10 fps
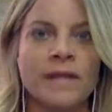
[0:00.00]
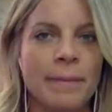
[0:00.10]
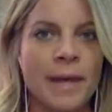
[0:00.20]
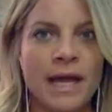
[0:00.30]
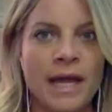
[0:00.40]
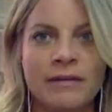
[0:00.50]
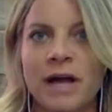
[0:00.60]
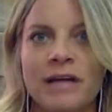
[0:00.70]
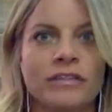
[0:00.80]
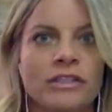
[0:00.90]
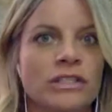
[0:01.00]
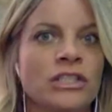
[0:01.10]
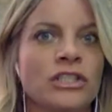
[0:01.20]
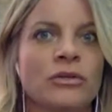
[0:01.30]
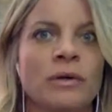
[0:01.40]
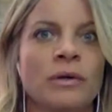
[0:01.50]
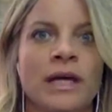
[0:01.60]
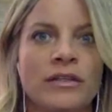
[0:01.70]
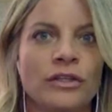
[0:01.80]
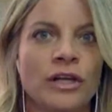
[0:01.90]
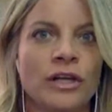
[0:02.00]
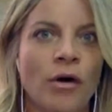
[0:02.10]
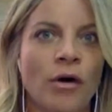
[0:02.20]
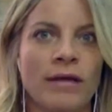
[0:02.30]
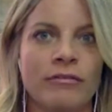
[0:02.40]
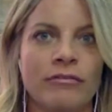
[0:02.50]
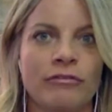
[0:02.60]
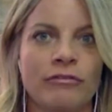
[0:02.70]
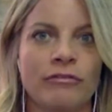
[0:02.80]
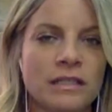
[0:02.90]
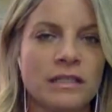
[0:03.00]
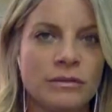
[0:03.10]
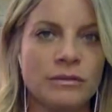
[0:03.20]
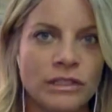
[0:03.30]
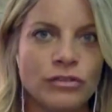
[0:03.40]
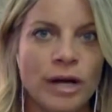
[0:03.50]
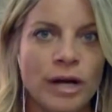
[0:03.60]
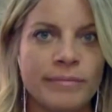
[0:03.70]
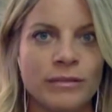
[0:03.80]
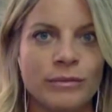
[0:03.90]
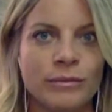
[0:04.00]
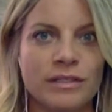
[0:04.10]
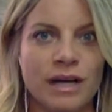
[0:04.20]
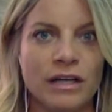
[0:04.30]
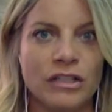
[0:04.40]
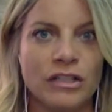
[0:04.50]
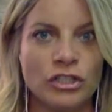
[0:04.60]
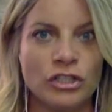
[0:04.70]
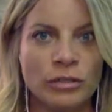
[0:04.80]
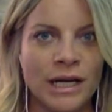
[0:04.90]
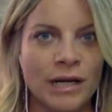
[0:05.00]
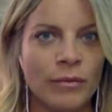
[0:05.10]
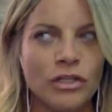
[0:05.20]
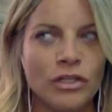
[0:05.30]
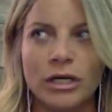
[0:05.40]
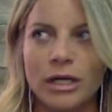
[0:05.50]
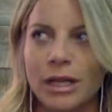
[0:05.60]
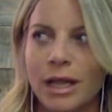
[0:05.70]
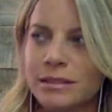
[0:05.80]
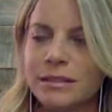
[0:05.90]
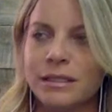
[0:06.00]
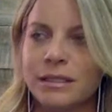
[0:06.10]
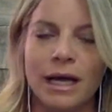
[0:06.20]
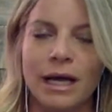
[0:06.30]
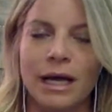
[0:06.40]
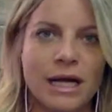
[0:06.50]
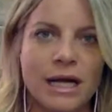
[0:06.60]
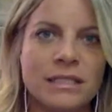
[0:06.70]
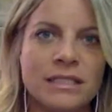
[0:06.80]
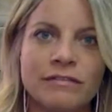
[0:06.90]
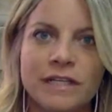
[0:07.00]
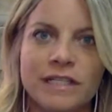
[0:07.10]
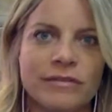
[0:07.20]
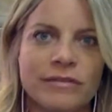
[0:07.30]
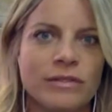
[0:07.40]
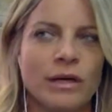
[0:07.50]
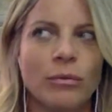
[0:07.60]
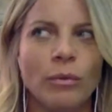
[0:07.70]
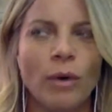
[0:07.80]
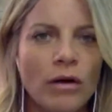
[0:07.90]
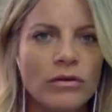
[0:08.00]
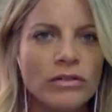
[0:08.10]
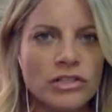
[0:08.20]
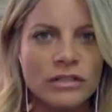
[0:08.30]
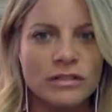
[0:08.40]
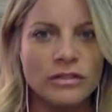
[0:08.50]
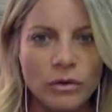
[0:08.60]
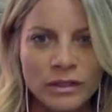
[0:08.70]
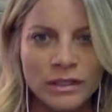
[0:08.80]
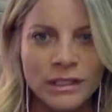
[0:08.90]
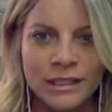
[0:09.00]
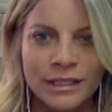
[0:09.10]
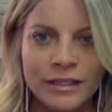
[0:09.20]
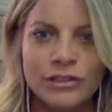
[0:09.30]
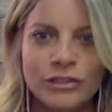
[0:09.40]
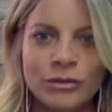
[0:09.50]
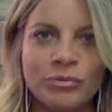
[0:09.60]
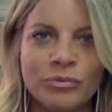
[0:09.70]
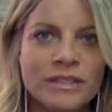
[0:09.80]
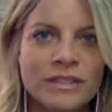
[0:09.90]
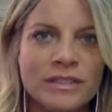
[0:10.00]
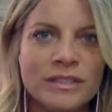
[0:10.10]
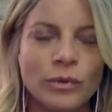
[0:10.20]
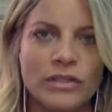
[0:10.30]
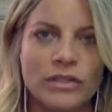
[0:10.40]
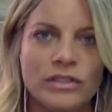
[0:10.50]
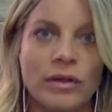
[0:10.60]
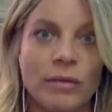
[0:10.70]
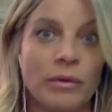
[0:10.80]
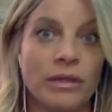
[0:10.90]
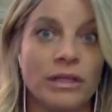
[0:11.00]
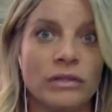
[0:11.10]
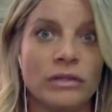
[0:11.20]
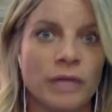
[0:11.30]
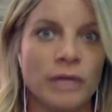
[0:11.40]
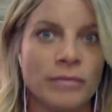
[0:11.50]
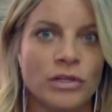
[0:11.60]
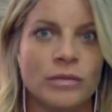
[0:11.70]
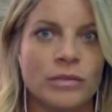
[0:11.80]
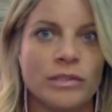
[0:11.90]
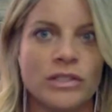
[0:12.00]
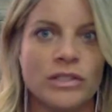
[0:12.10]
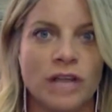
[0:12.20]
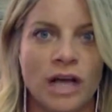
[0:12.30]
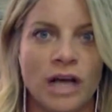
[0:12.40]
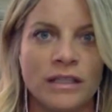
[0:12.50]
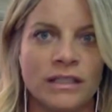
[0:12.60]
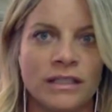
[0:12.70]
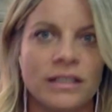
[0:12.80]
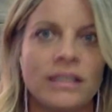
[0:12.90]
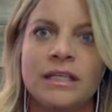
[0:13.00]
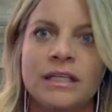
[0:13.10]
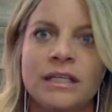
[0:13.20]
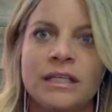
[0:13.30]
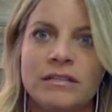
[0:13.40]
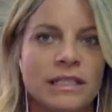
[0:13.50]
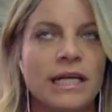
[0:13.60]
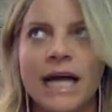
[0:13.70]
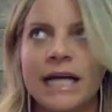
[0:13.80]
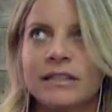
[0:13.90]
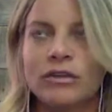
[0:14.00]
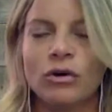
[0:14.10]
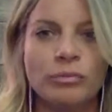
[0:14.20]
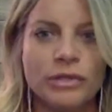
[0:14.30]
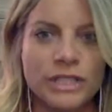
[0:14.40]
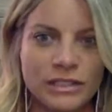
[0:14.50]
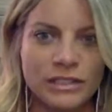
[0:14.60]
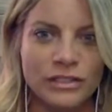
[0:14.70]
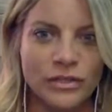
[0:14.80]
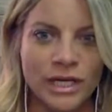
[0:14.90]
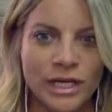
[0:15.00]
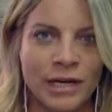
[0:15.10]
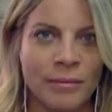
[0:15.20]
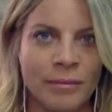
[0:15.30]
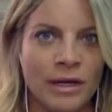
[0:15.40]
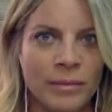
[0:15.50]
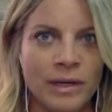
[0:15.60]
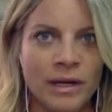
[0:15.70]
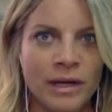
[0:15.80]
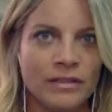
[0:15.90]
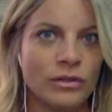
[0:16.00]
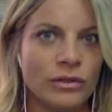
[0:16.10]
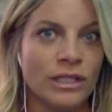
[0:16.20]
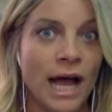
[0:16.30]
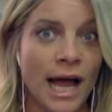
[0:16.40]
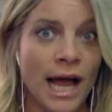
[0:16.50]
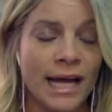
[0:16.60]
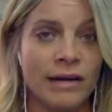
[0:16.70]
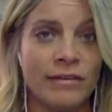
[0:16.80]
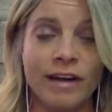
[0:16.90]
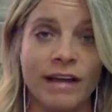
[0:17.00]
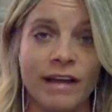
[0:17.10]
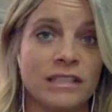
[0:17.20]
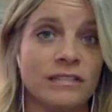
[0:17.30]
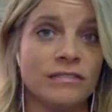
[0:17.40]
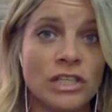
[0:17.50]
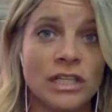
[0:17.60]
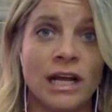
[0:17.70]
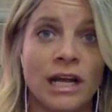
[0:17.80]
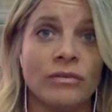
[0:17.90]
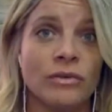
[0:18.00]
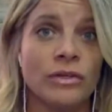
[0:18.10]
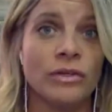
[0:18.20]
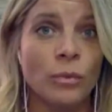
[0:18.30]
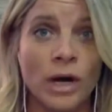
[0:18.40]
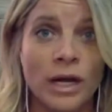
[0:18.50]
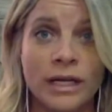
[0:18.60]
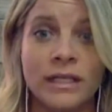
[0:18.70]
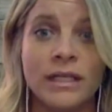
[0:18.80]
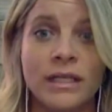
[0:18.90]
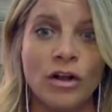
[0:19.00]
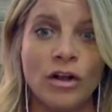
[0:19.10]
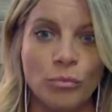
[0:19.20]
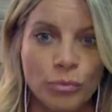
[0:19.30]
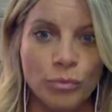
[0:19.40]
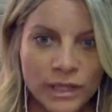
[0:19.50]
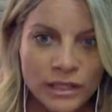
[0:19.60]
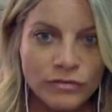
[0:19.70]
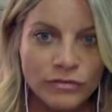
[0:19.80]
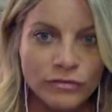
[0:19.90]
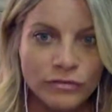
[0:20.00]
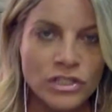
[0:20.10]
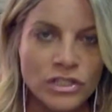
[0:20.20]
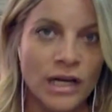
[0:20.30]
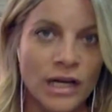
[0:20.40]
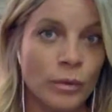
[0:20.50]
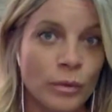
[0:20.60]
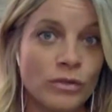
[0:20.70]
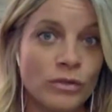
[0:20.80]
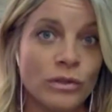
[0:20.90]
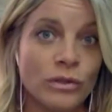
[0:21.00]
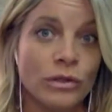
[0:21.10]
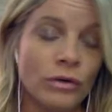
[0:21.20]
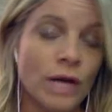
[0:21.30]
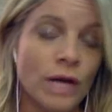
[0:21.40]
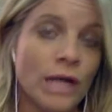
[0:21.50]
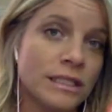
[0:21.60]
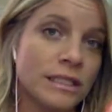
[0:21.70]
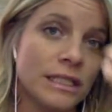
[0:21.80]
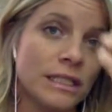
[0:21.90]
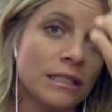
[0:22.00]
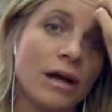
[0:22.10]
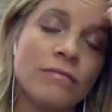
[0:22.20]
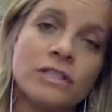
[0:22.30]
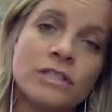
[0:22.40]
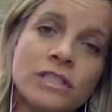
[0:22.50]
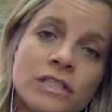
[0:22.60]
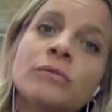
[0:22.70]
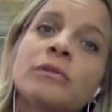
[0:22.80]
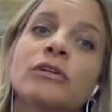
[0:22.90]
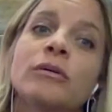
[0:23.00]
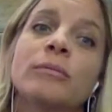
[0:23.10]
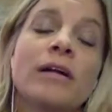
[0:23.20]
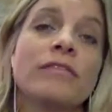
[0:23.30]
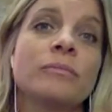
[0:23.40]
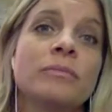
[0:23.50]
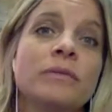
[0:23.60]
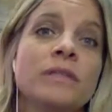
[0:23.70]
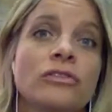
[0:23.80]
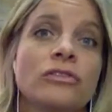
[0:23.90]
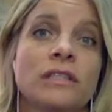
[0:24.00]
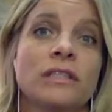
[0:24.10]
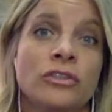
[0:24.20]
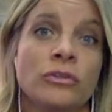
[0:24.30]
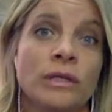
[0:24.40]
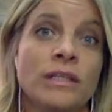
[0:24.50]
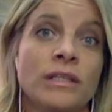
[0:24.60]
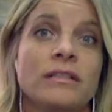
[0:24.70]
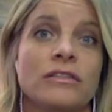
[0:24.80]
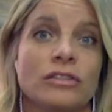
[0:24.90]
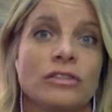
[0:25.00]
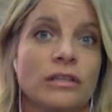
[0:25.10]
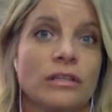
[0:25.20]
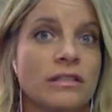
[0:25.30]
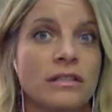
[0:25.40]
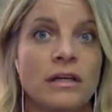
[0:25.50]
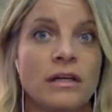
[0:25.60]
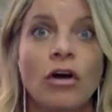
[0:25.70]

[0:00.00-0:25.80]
And then 5 years into it, I finally really dropped in with Sienna Sherman, and I went to her class at Tadasana Festival. I was like, whoa, she's totally doing priestess work. So I literally went up to her. We started talking. She's like, yeah, I did a whole priestess training. And I'm like, oh my God, so did I. I've had this vision. I really want it bring it into fruition. I don't want to do it alone. I'd like to get into conversation with you about if you'd be interested in doing this. And it took us